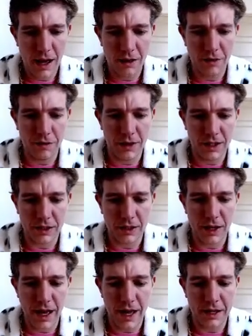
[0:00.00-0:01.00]
out of this
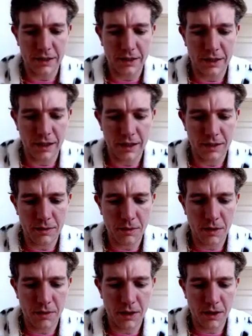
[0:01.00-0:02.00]
class.
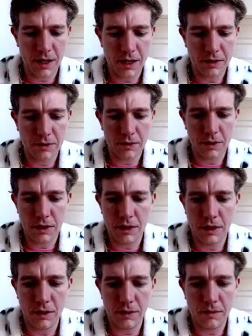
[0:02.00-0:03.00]
This might be our last
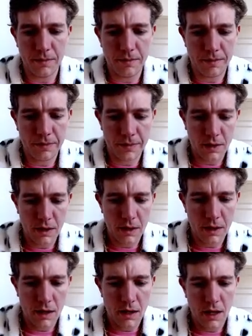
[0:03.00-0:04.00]
one. Nope.
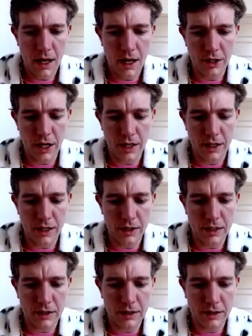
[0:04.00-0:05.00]
AJ
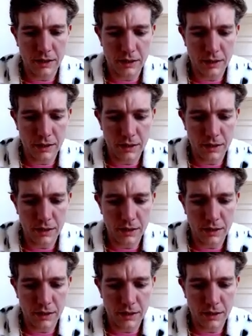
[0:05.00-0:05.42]
Dillon,